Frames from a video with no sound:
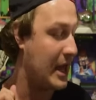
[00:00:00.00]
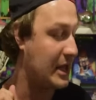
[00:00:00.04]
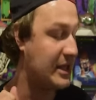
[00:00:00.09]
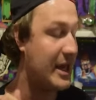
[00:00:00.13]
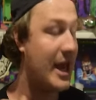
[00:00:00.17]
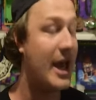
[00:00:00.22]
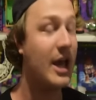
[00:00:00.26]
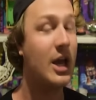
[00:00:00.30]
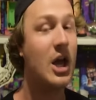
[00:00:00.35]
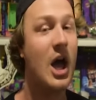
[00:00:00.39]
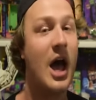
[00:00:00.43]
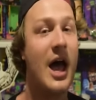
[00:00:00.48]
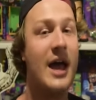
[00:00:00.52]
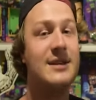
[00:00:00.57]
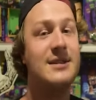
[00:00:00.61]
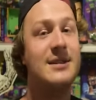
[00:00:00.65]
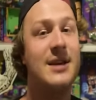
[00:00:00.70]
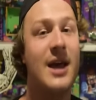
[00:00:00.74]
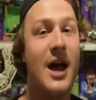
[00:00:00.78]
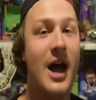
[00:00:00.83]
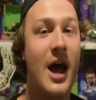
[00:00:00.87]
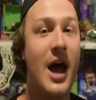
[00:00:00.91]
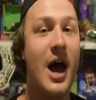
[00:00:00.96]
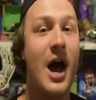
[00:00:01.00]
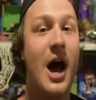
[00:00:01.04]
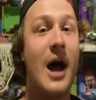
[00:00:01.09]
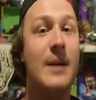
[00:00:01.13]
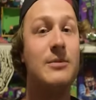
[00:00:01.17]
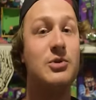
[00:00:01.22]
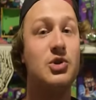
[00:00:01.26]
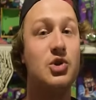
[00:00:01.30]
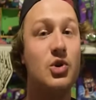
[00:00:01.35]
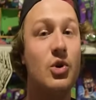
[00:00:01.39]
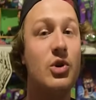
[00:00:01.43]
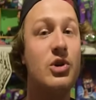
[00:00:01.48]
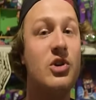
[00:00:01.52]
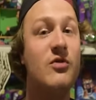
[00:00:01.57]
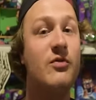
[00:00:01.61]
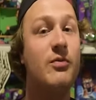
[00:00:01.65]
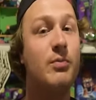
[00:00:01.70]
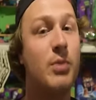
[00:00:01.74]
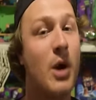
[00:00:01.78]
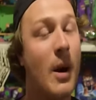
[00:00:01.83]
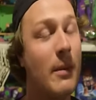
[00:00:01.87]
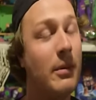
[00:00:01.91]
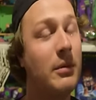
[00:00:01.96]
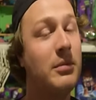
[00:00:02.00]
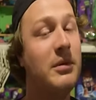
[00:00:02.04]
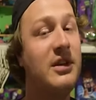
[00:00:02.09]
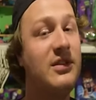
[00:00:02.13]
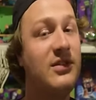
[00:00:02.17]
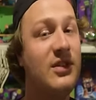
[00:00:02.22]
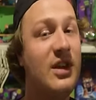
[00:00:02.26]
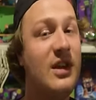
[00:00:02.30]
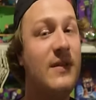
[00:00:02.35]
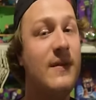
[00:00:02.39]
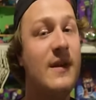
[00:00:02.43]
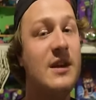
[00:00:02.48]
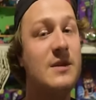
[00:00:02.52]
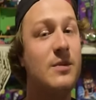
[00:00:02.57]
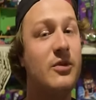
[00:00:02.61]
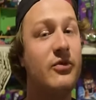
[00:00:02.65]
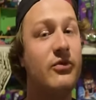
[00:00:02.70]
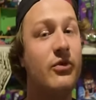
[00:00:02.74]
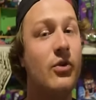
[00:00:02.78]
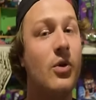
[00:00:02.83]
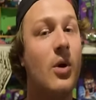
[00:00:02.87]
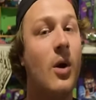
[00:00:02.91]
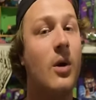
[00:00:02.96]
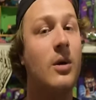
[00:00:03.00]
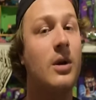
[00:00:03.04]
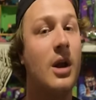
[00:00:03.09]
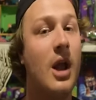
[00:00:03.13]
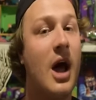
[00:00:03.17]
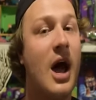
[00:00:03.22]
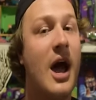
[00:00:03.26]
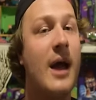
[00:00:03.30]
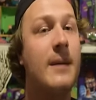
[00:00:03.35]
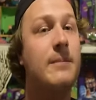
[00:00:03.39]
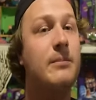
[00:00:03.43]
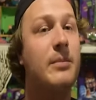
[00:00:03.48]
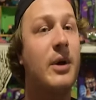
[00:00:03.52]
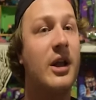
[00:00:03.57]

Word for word: yeah guys, I'm sure you've probably seen these before online,